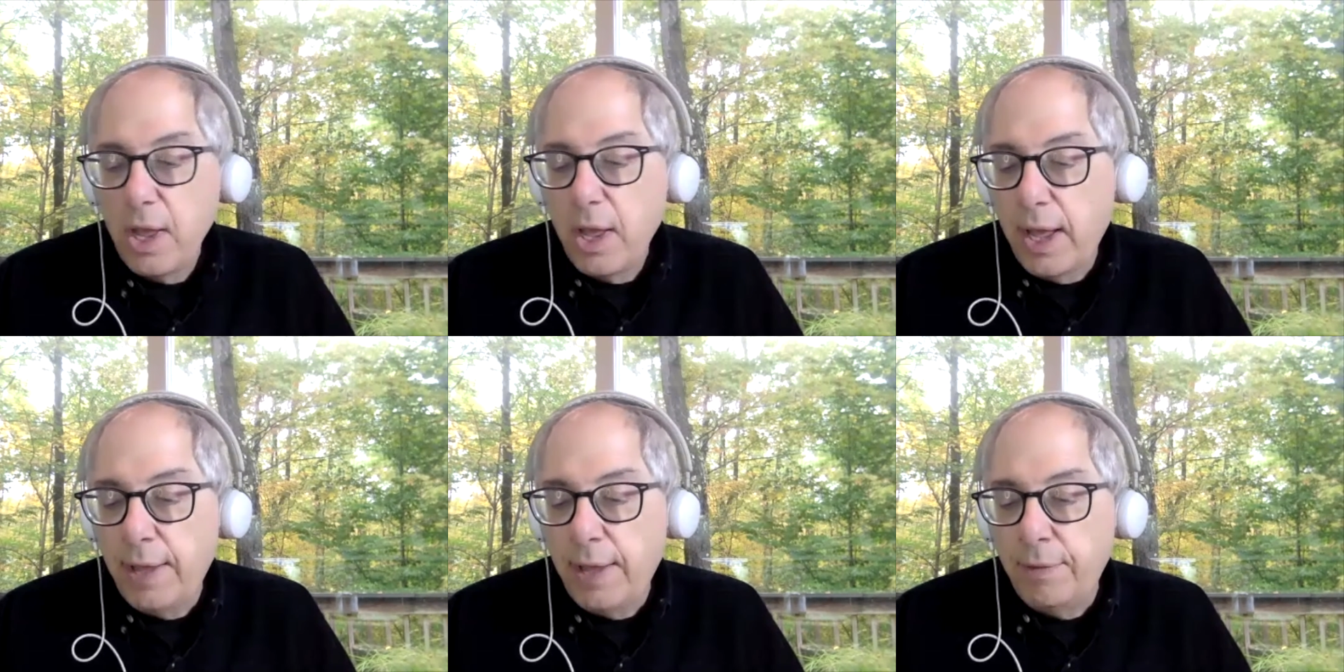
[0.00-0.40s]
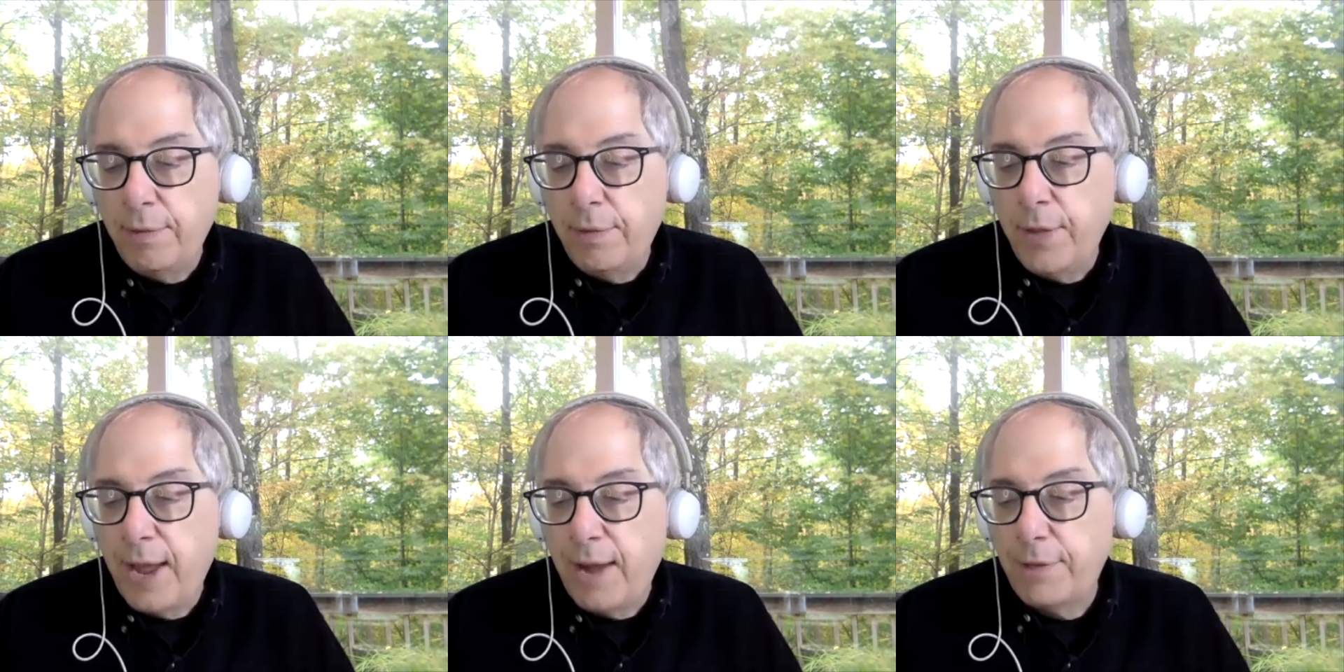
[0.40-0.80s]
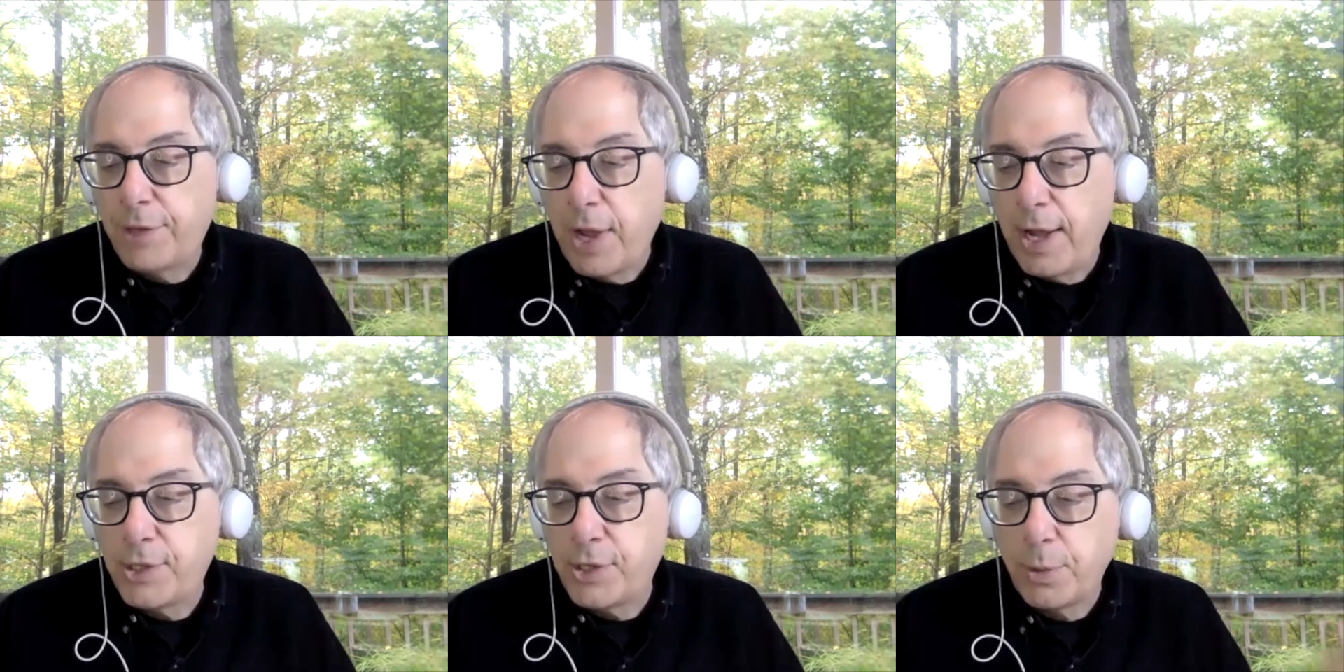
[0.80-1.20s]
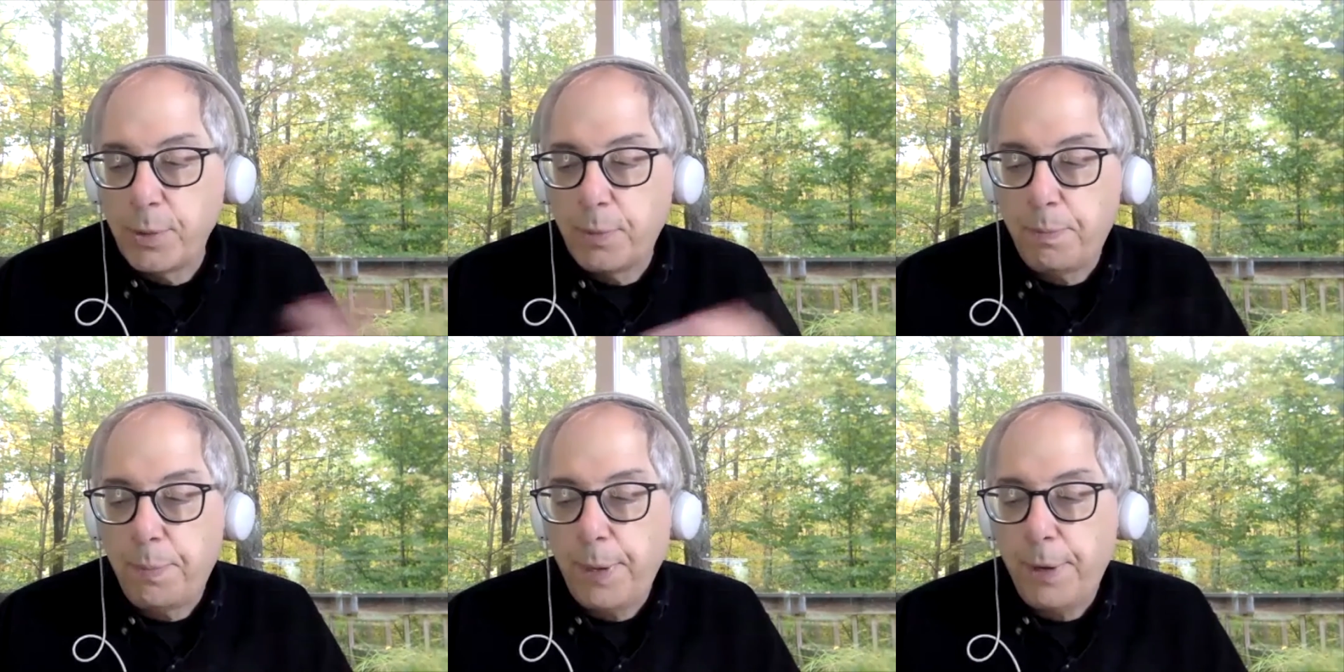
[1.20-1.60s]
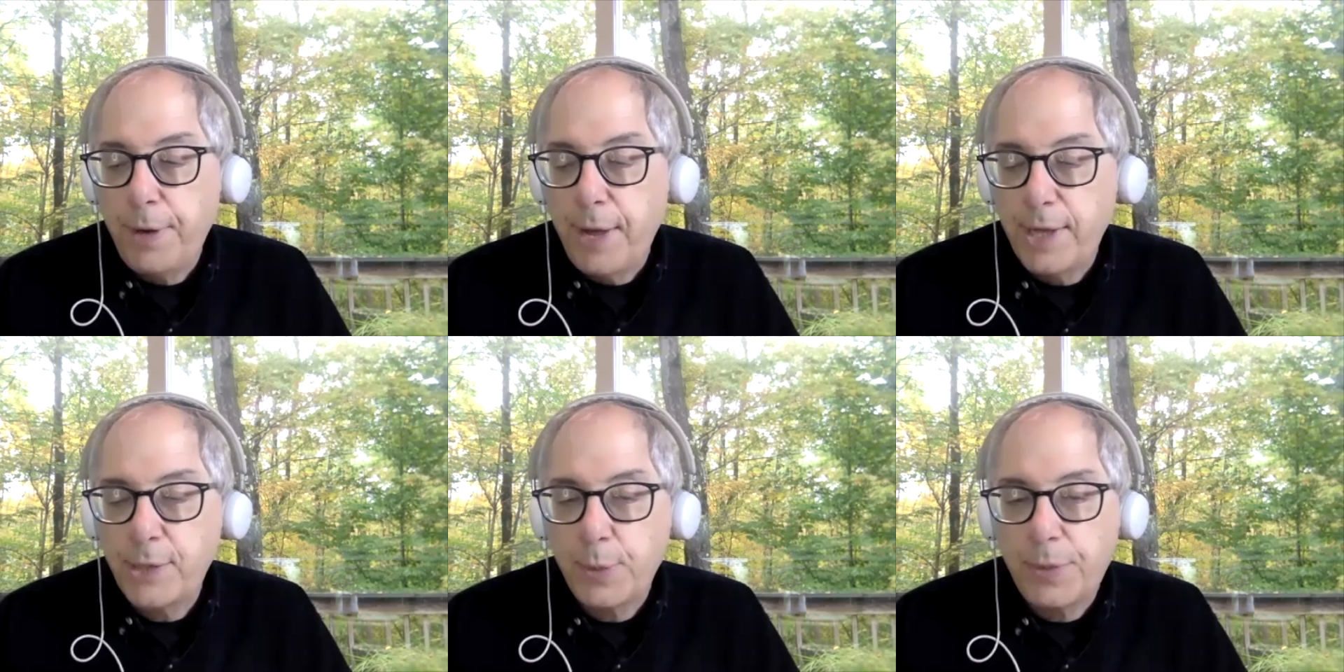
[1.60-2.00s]
and the advertiser would appear
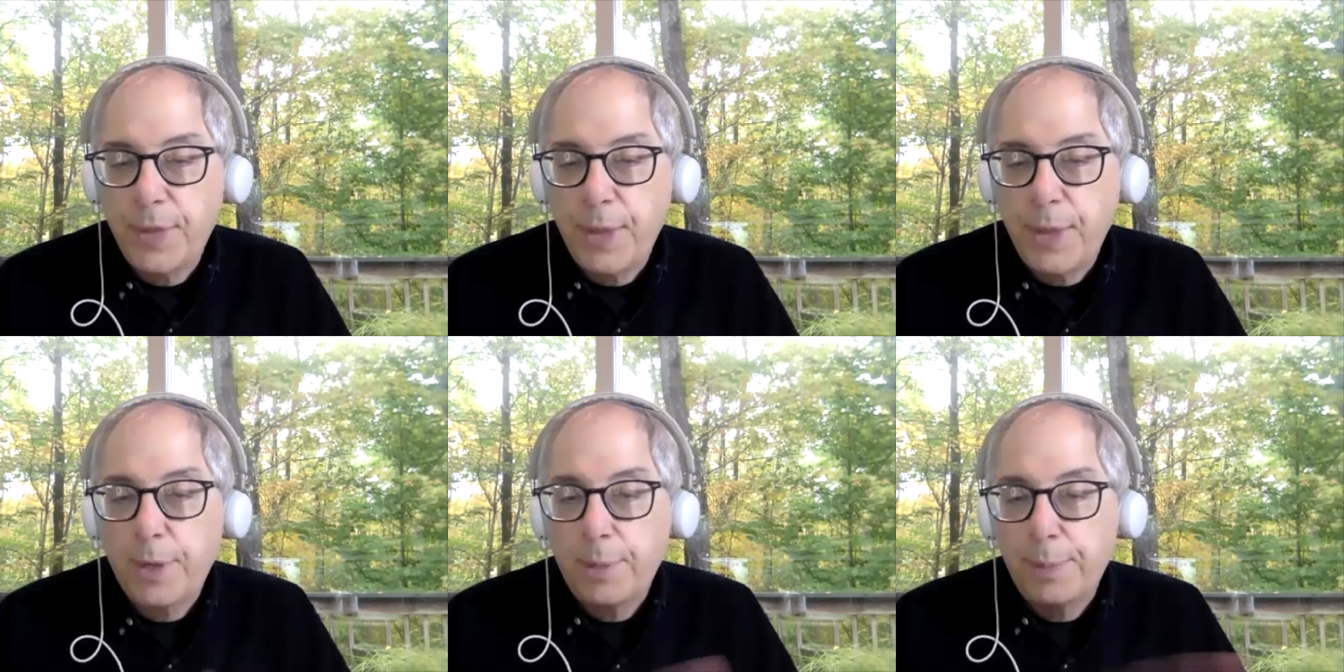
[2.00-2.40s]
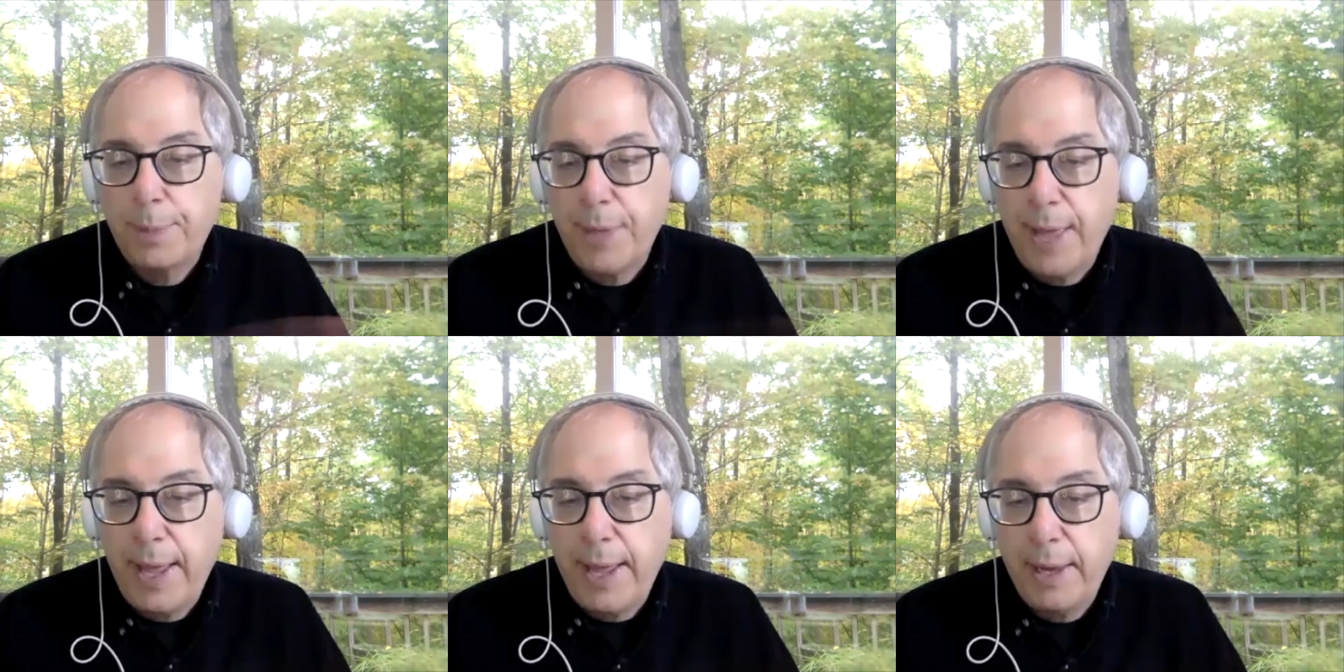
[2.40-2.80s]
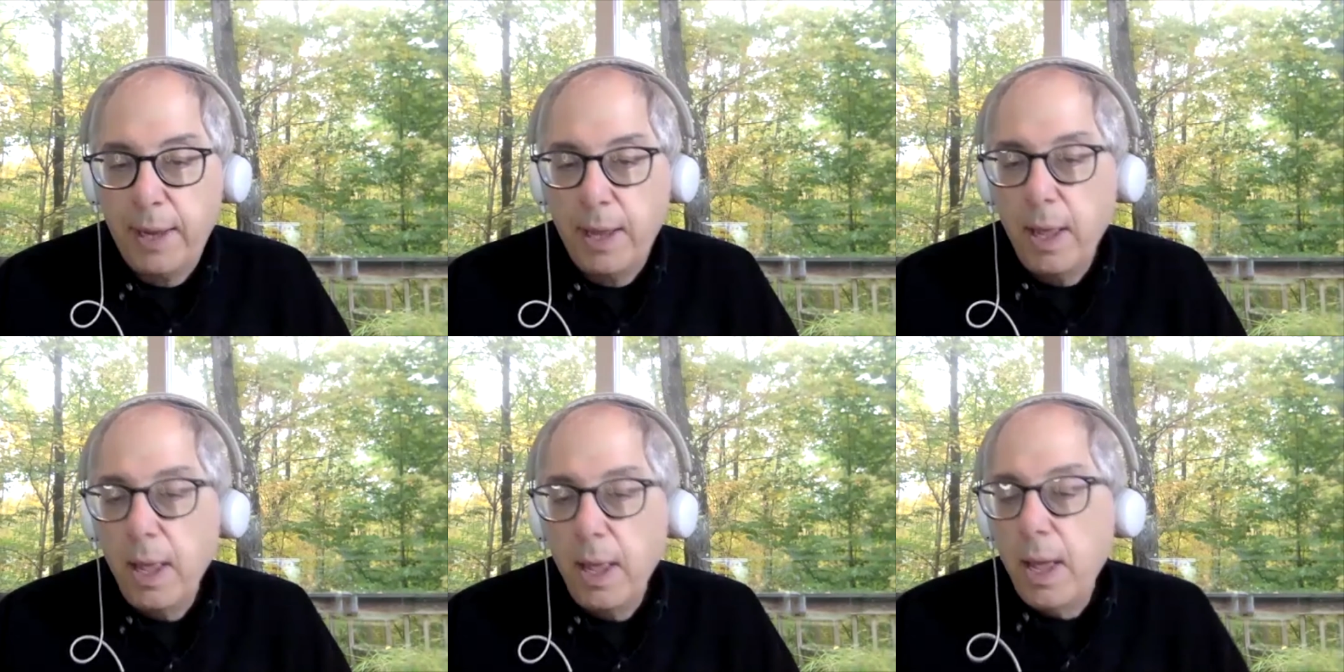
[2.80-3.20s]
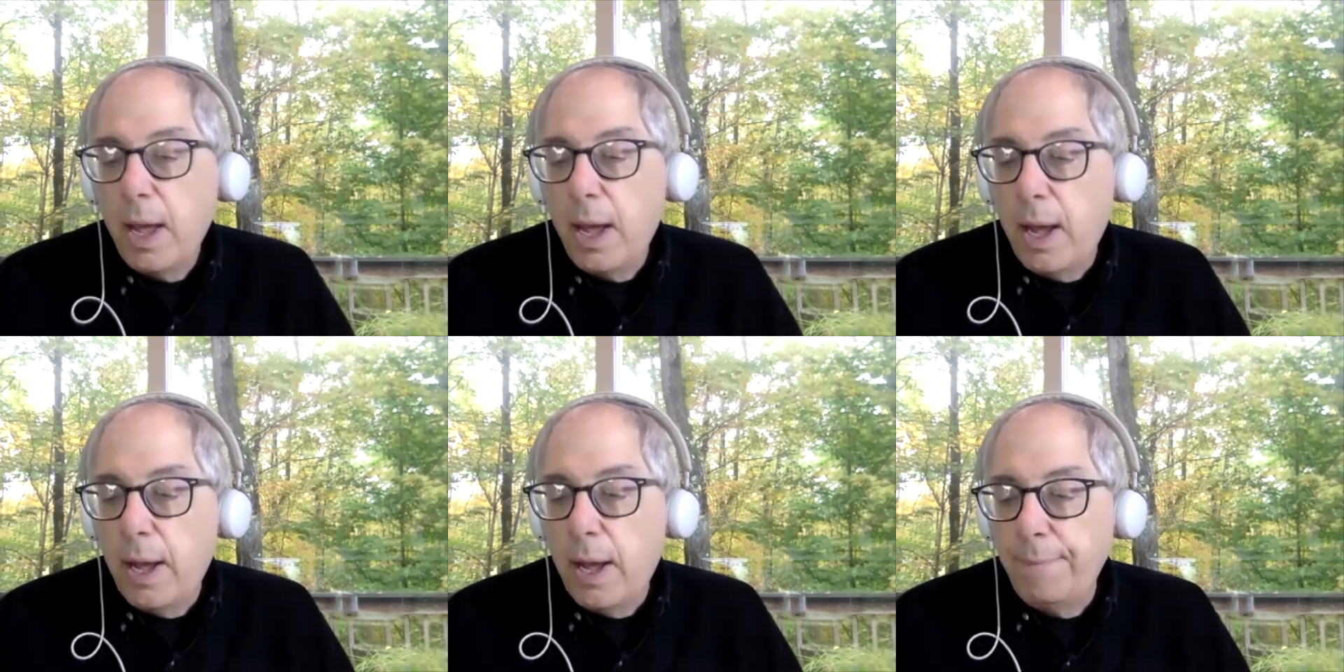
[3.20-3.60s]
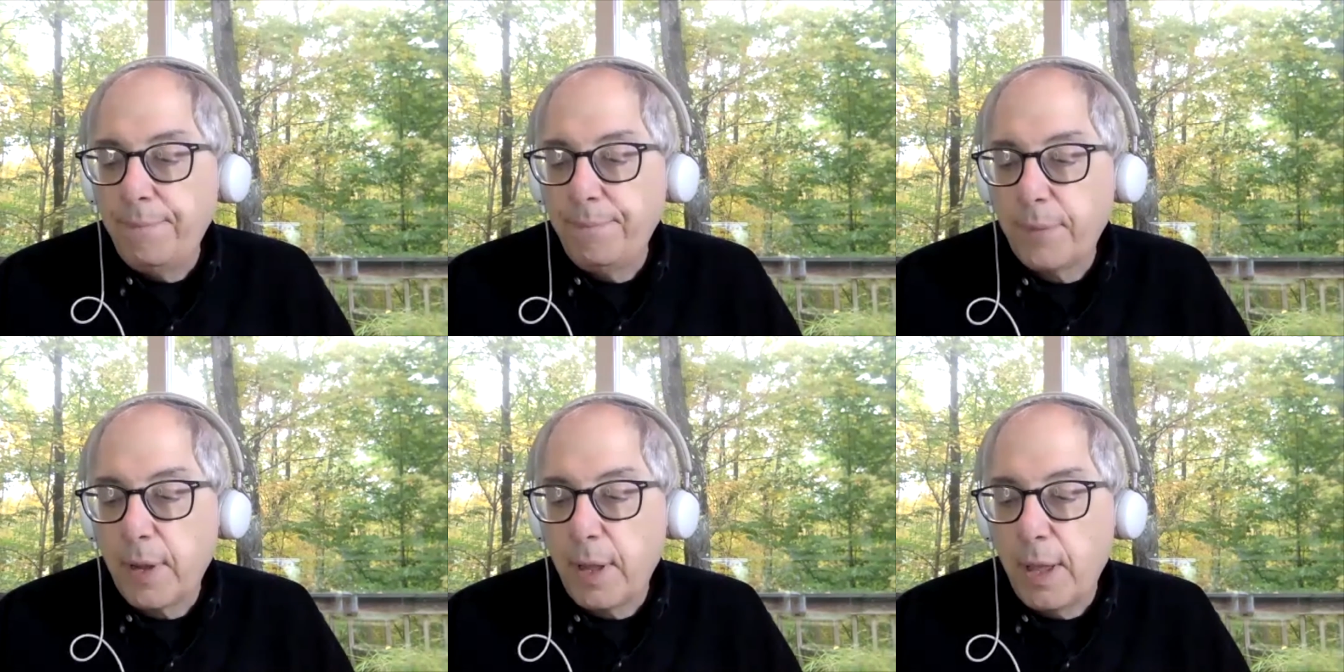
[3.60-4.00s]
next to it, they would complain
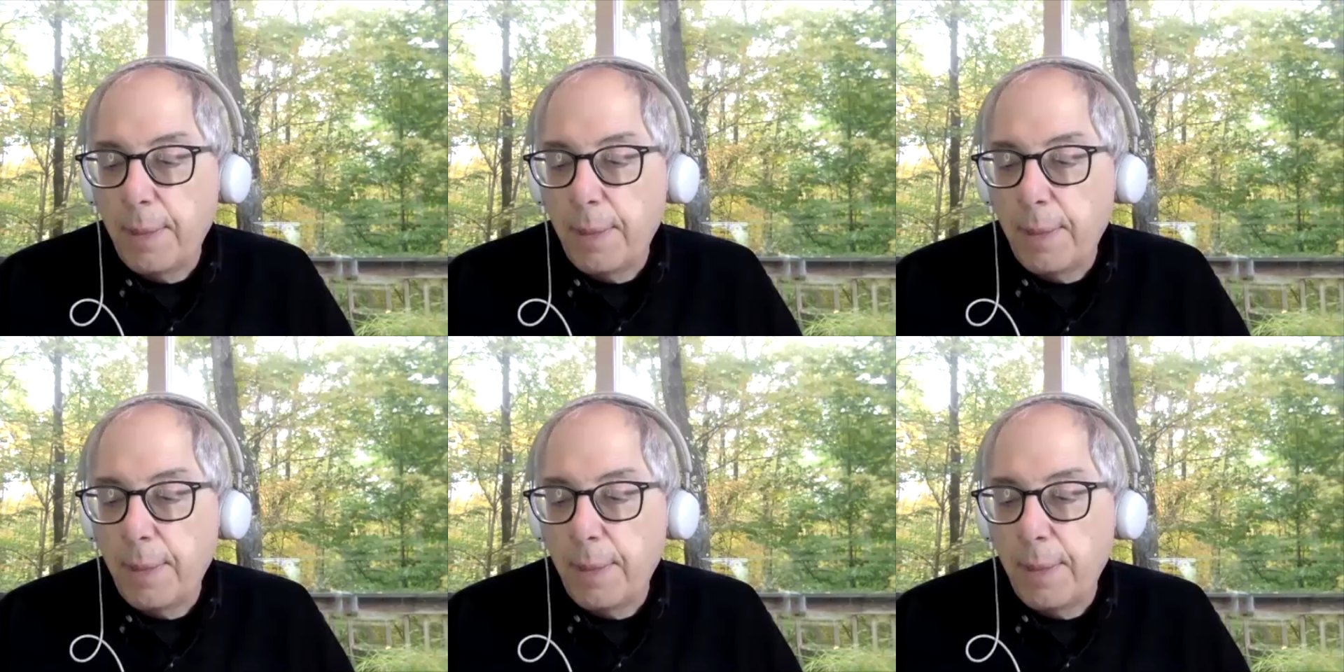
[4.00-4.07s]
um,